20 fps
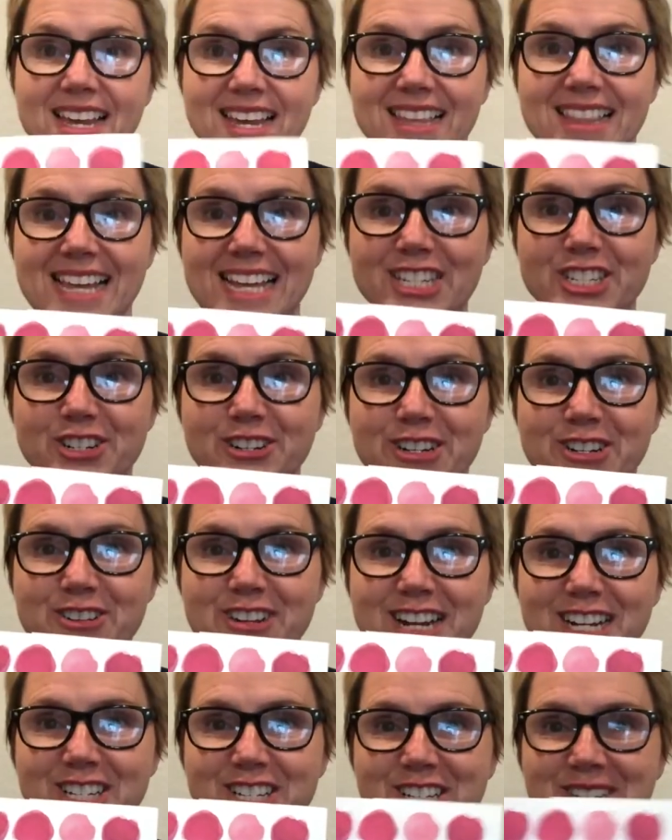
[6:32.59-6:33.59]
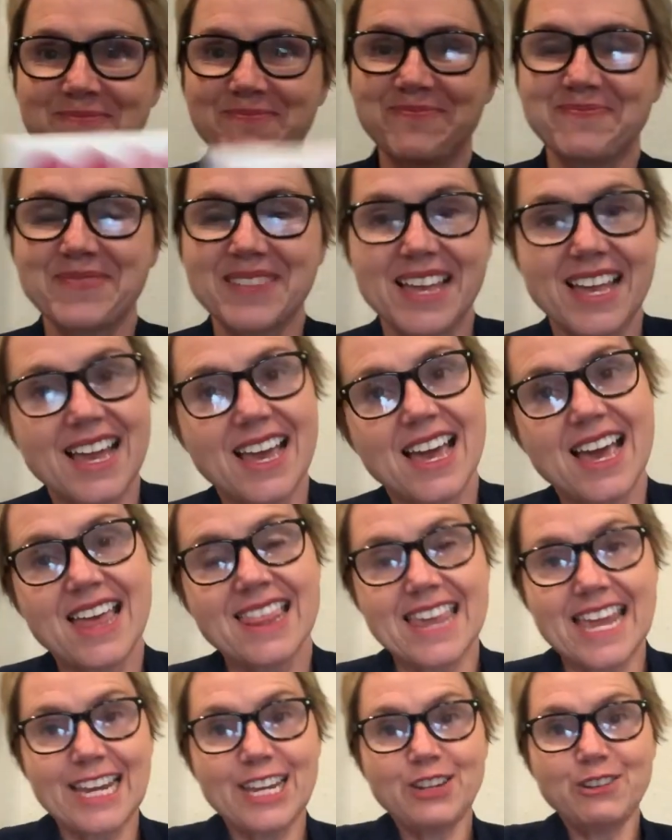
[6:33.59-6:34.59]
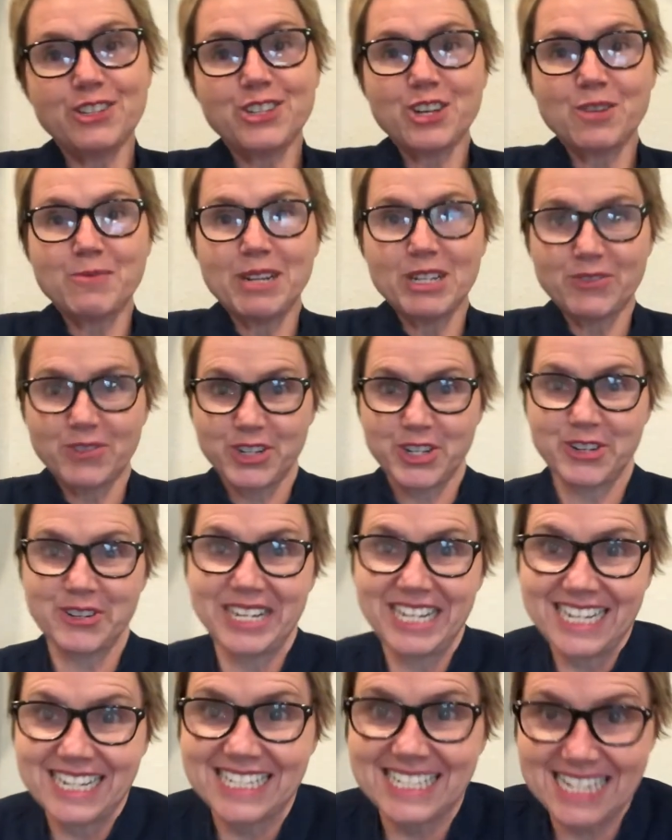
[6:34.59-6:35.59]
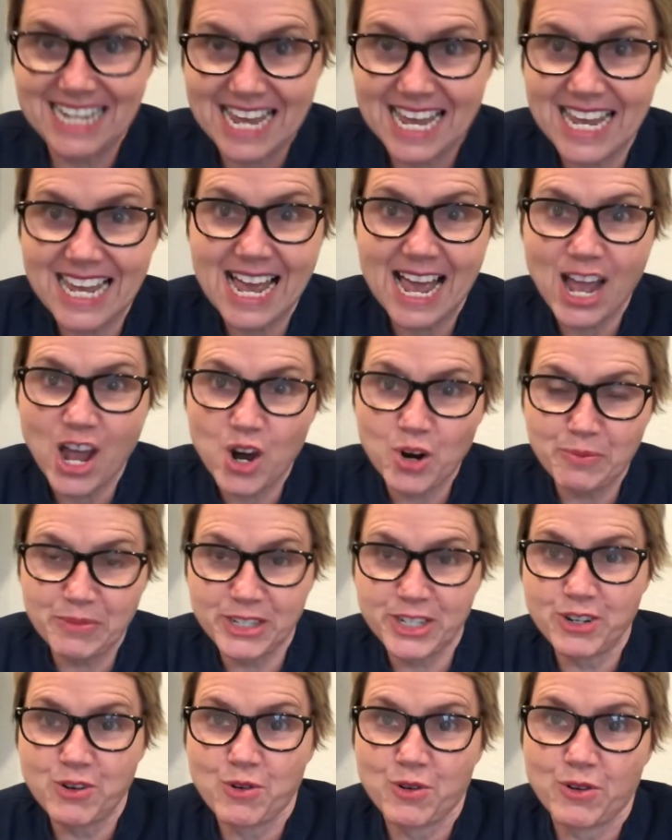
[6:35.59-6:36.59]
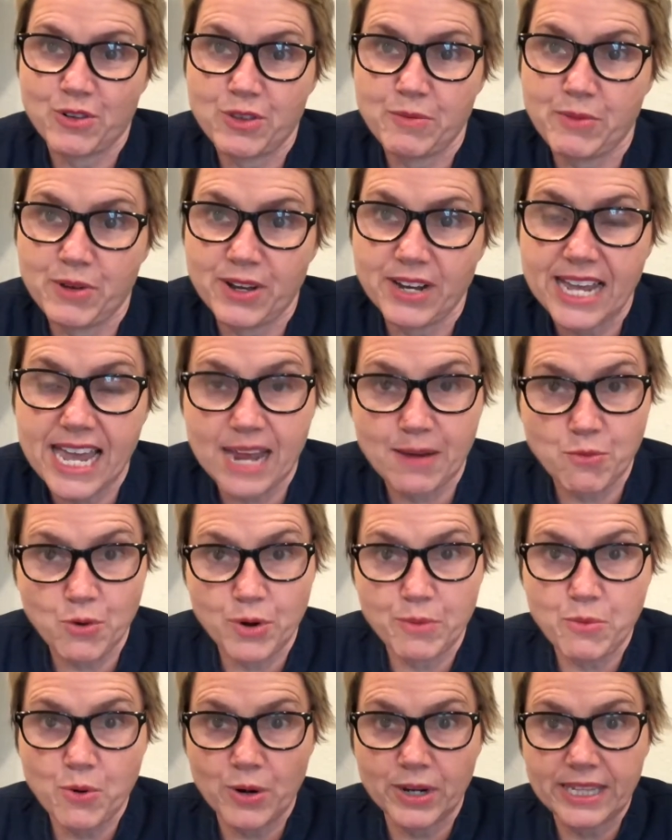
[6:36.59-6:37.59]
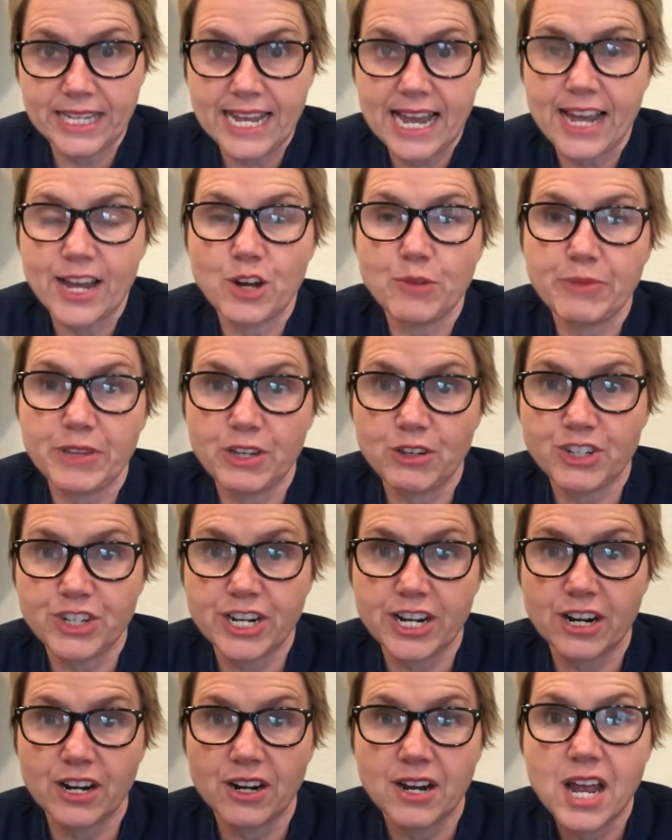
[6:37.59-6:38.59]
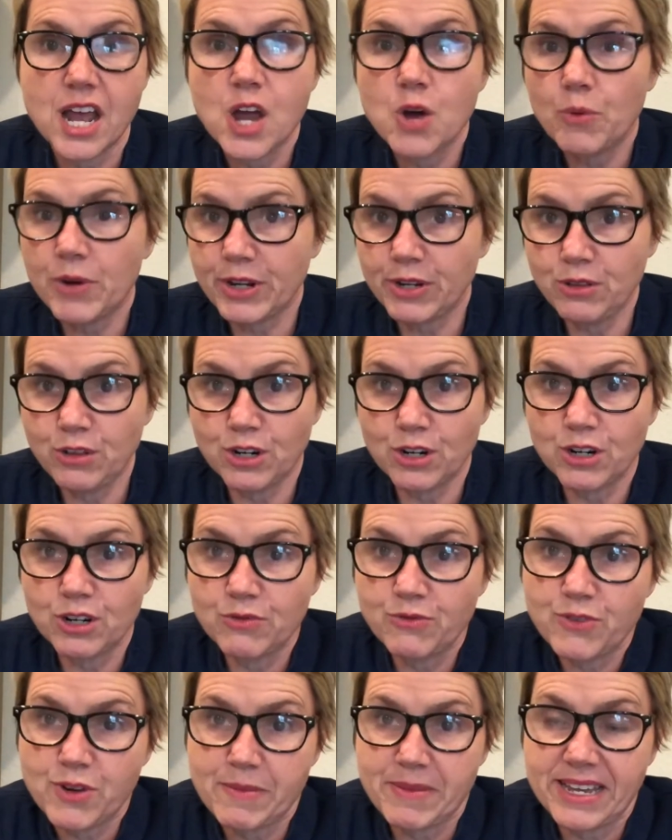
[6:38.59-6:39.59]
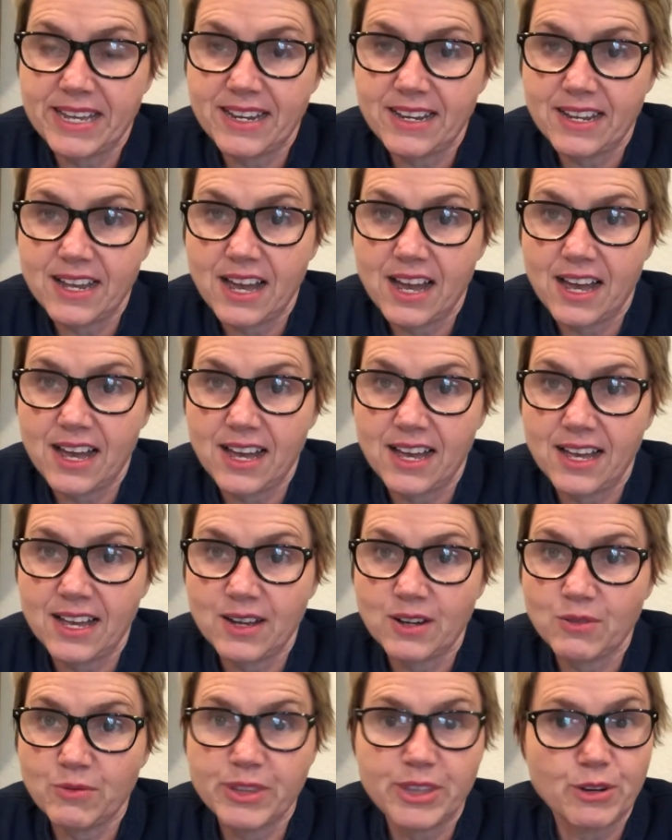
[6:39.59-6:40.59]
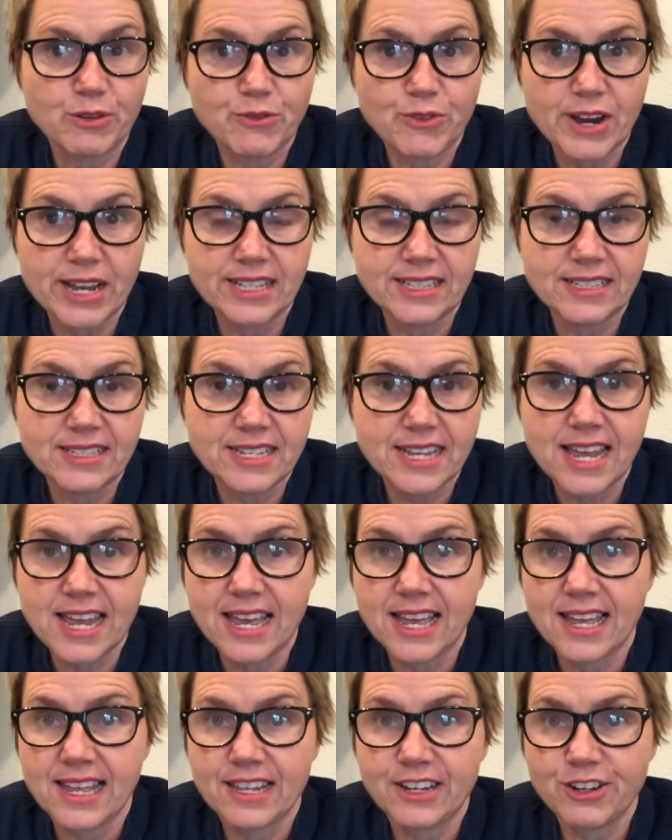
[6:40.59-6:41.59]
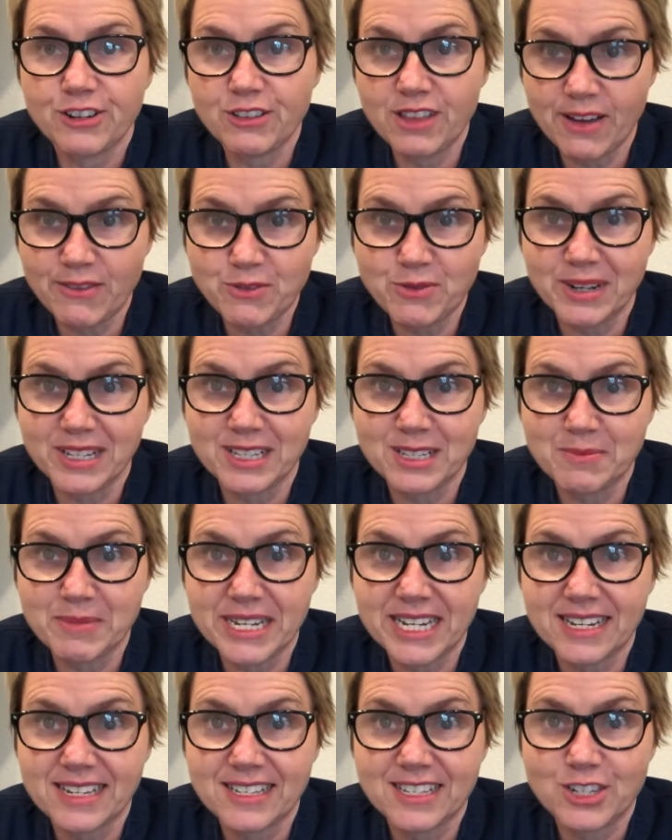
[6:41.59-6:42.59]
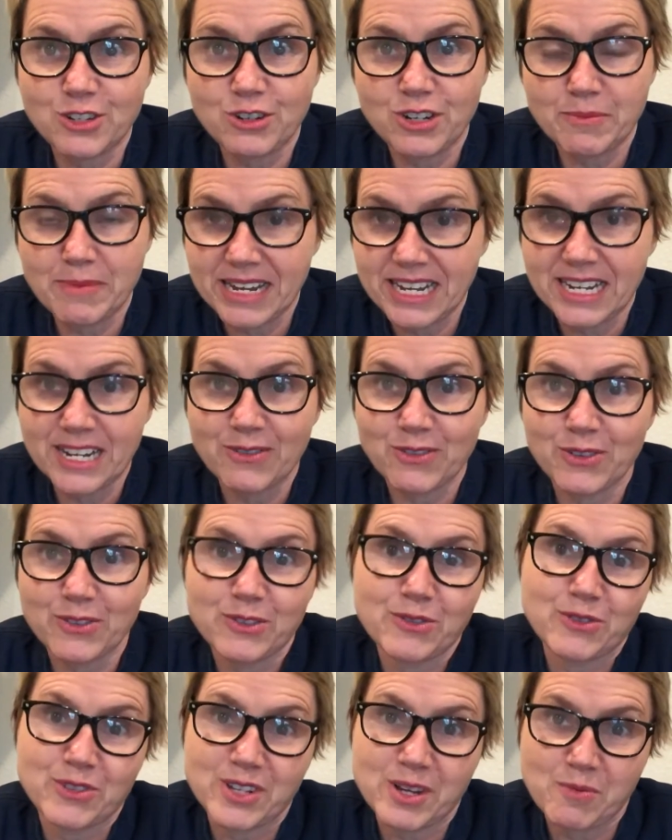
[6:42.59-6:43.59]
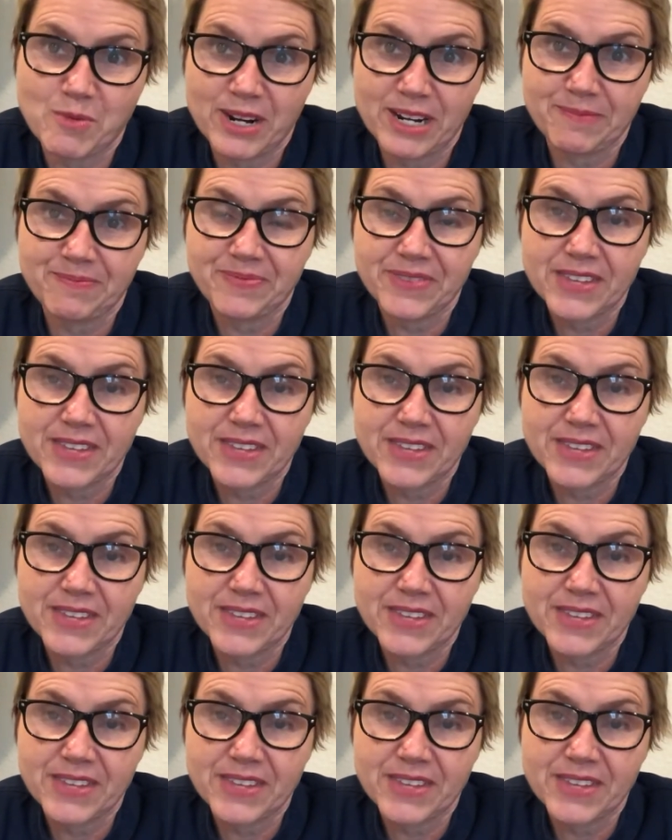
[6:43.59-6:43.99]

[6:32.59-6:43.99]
That's your introduction. Thank you so much for tuning in today. I hope that you order the book, and more importantly, I hope that you share what you learn from it with your friends and your loved ones, because you could make a difference for someone.